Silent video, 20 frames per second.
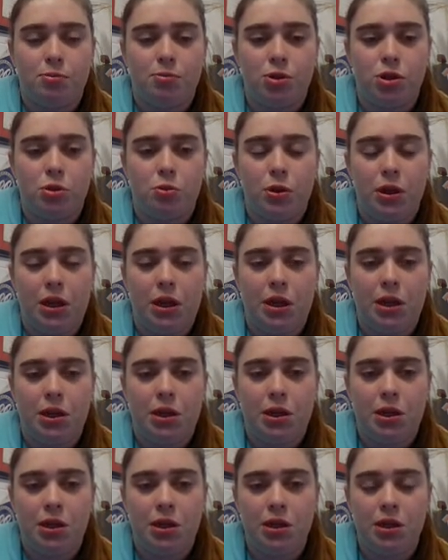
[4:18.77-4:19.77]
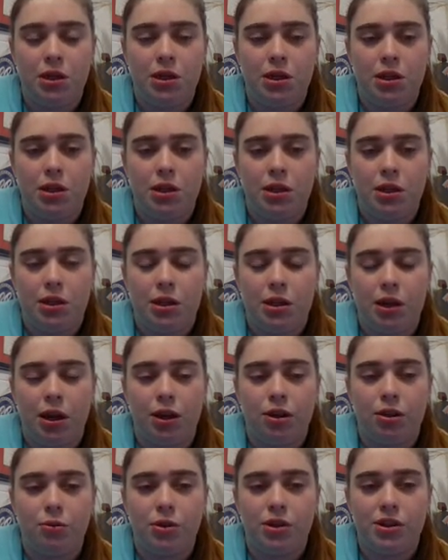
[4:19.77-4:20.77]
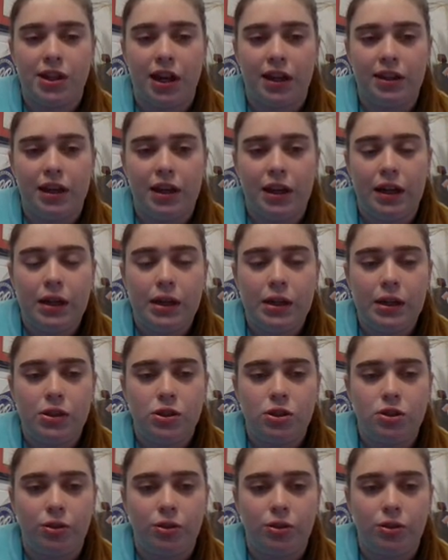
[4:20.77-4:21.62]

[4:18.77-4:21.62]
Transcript: between the other ones at the end.